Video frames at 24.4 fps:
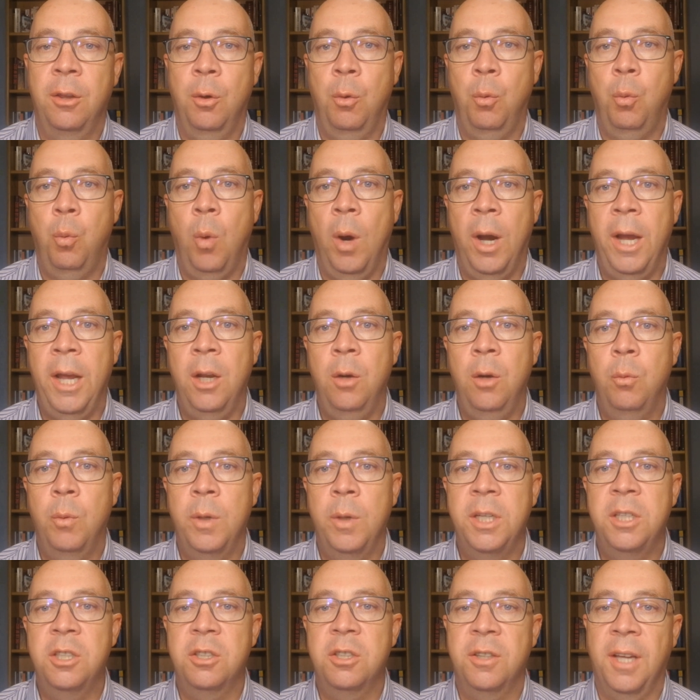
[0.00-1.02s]
in the way in
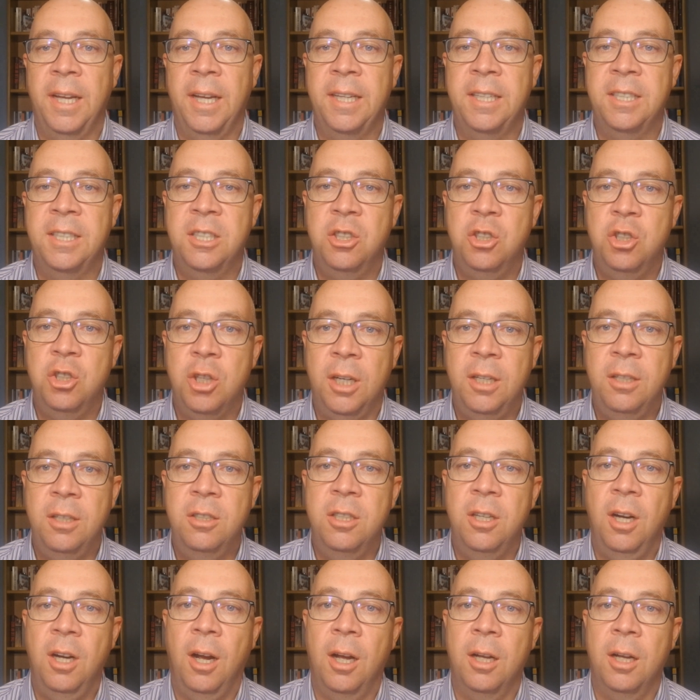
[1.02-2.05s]
which they
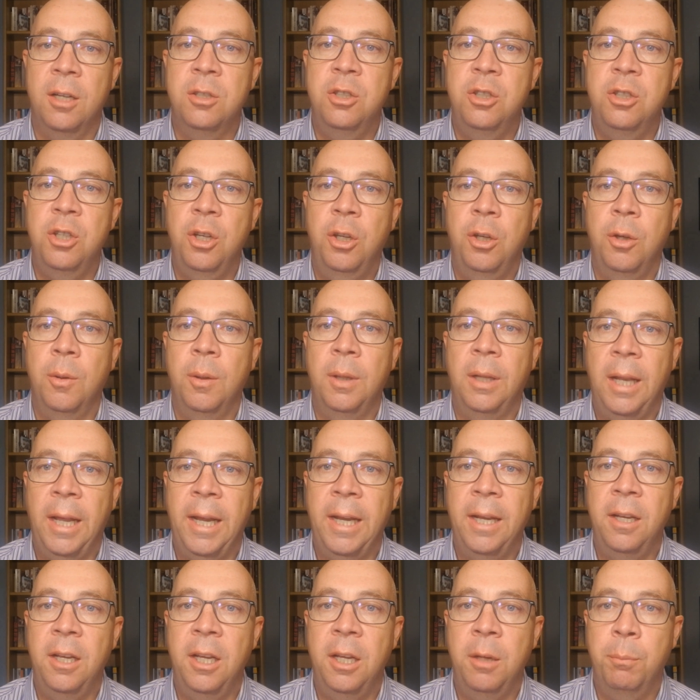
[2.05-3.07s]
structure unsecured
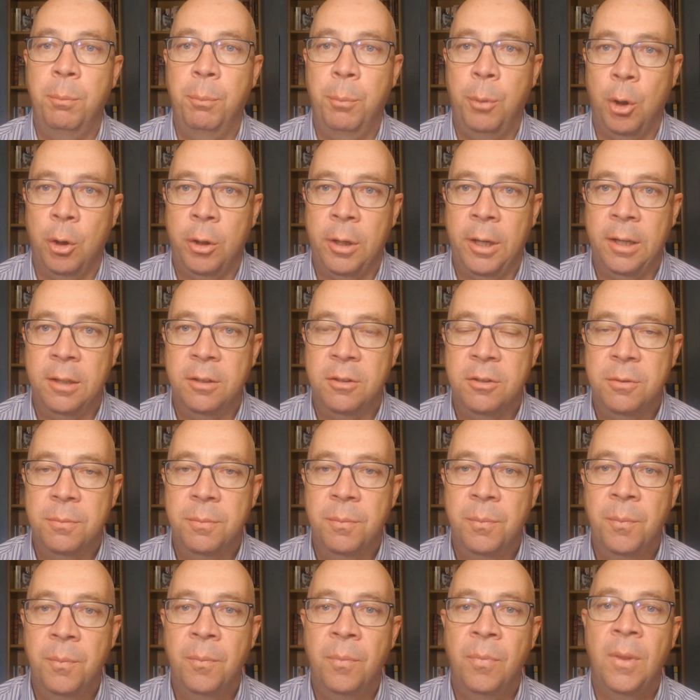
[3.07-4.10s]
lending products.
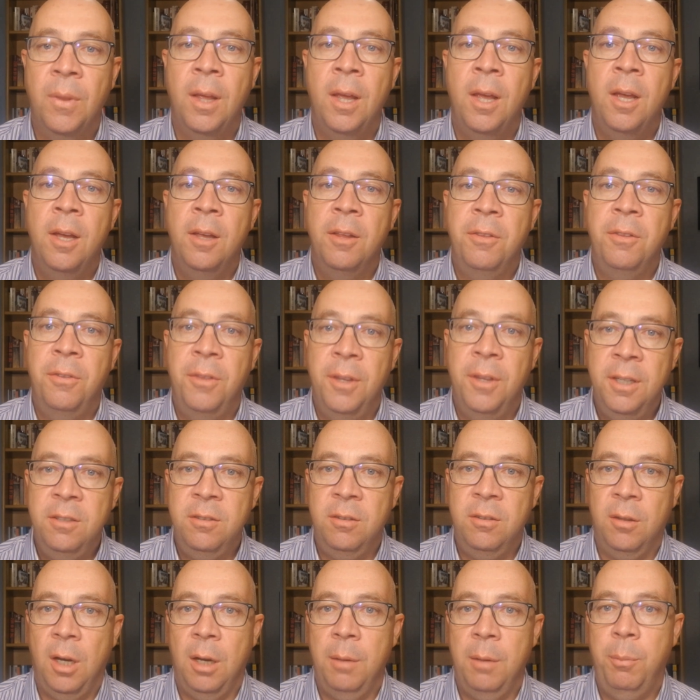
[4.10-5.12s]

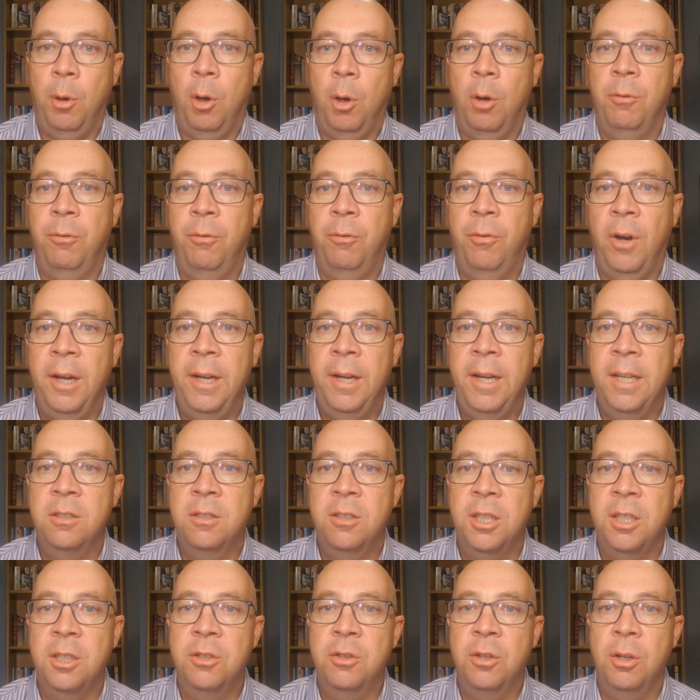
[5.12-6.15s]
This type of
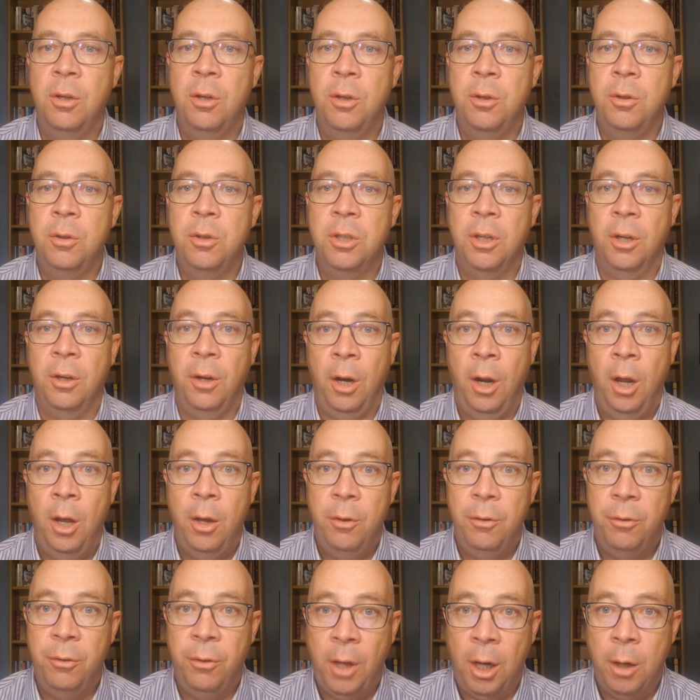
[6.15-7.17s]
financing
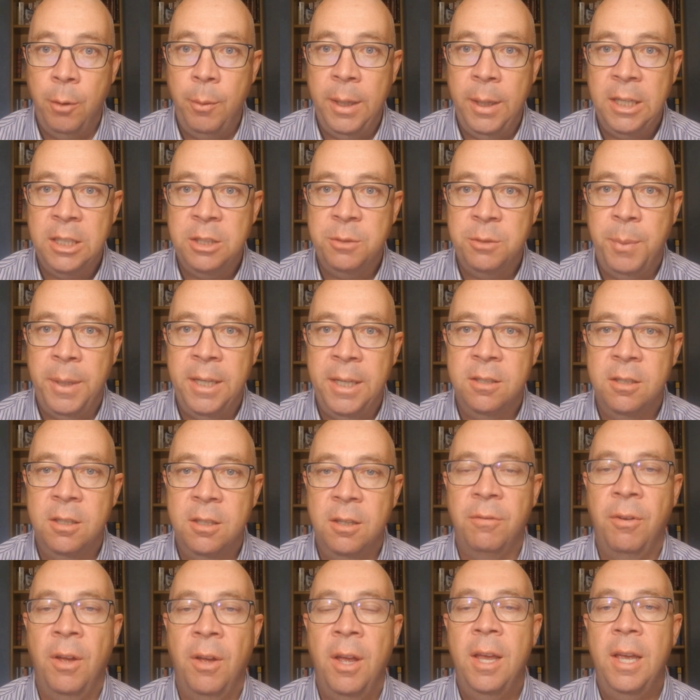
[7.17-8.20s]
solution, though
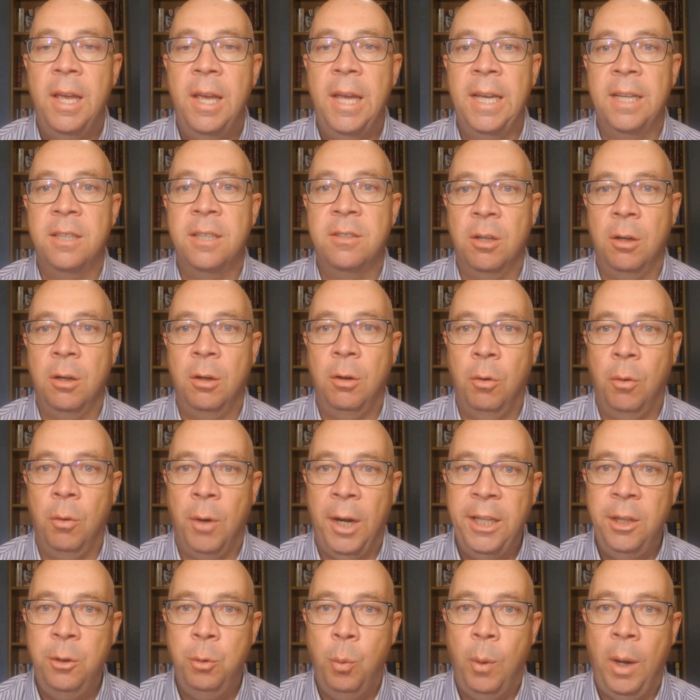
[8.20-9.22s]
expensive, is a
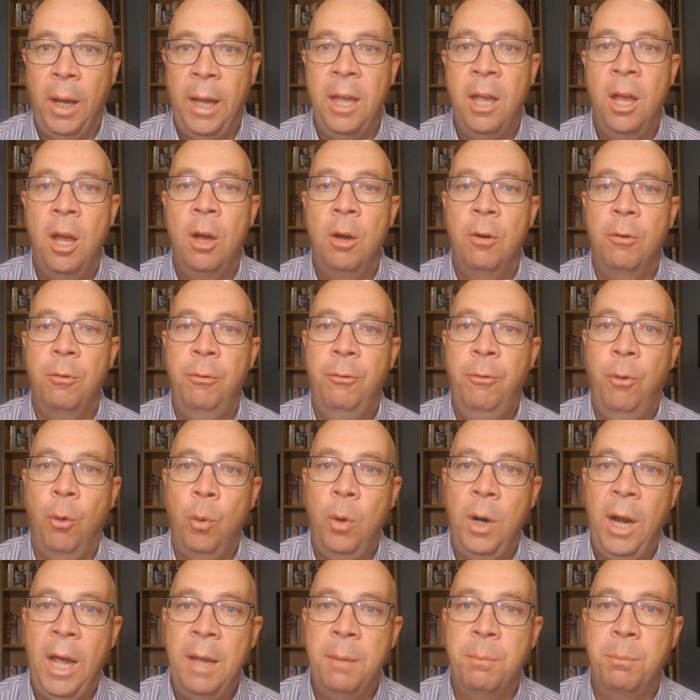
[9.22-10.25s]
great way
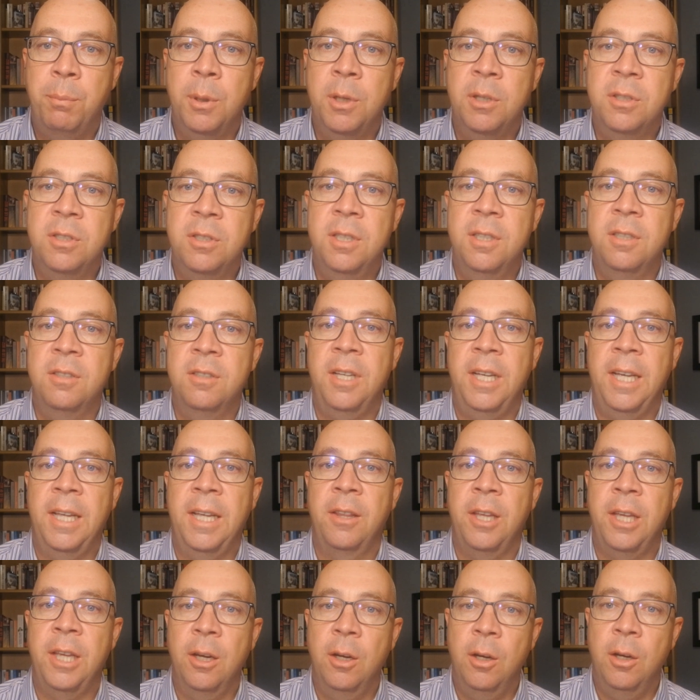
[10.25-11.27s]
for a business
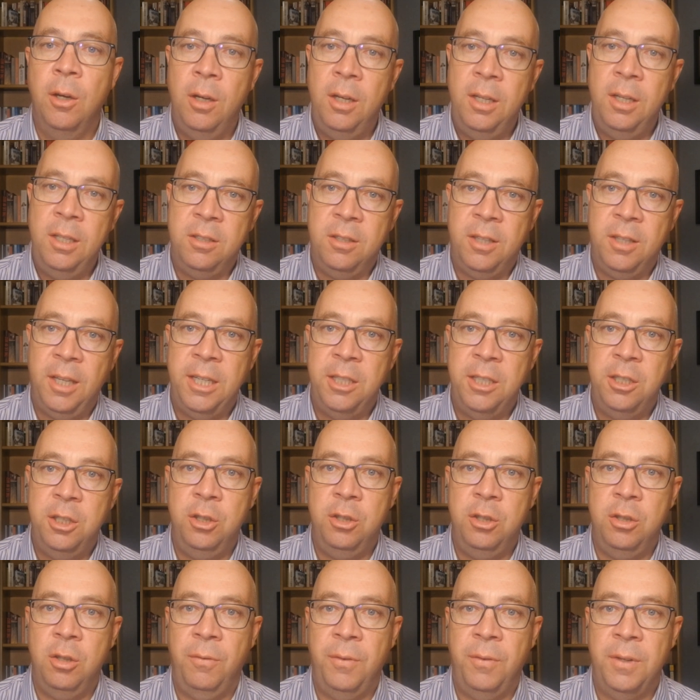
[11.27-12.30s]
in the early
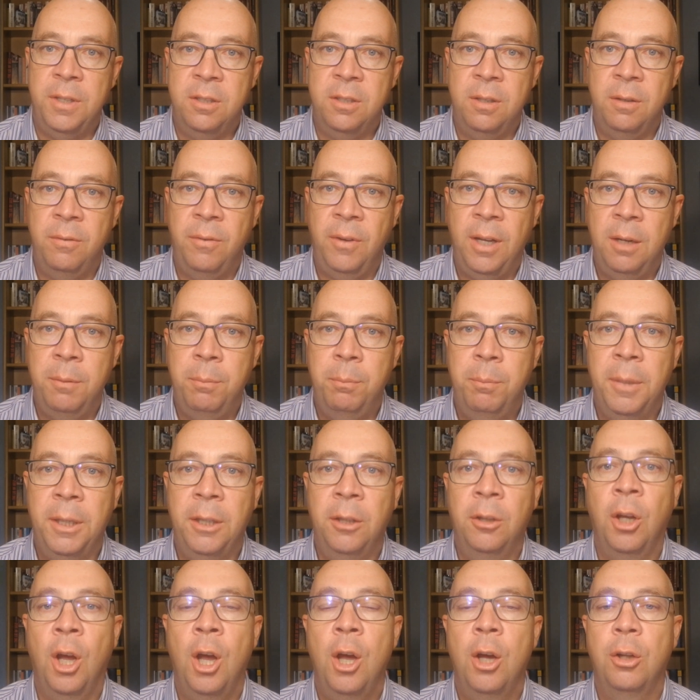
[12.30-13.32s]
stages of its
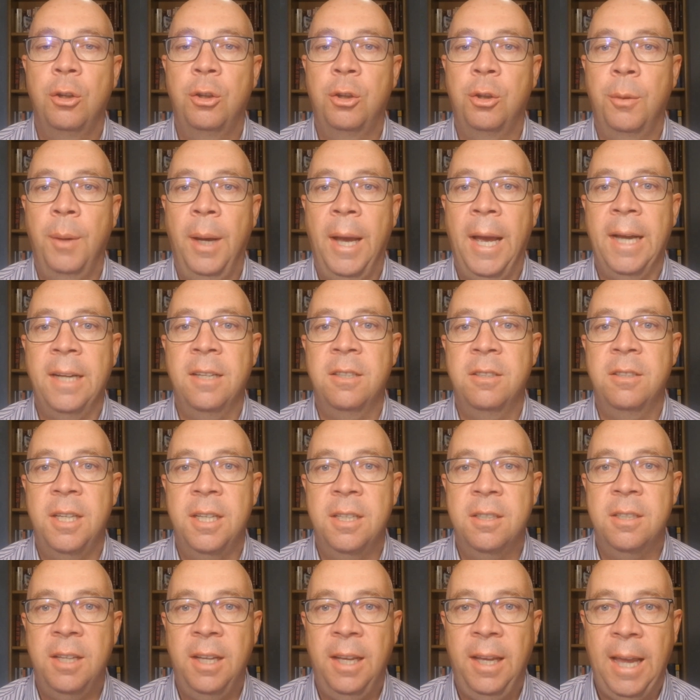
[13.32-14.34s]
development to
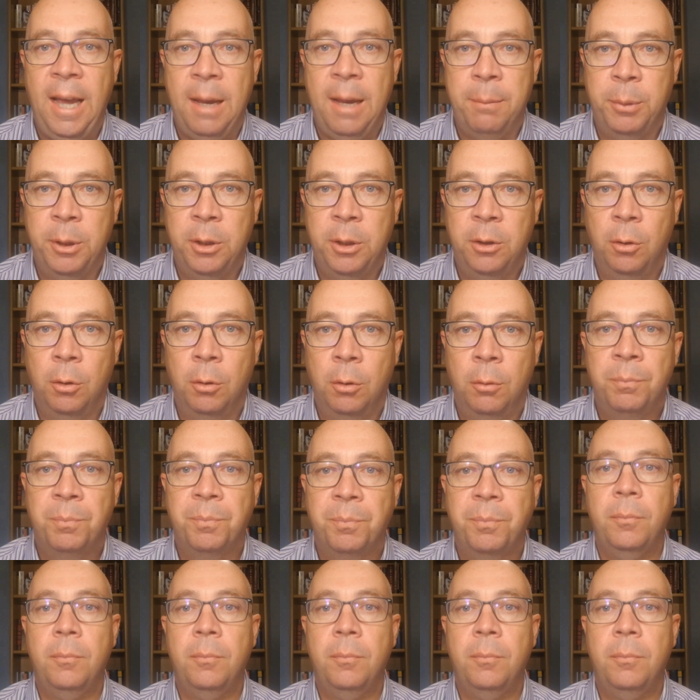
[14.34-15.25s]
access capital.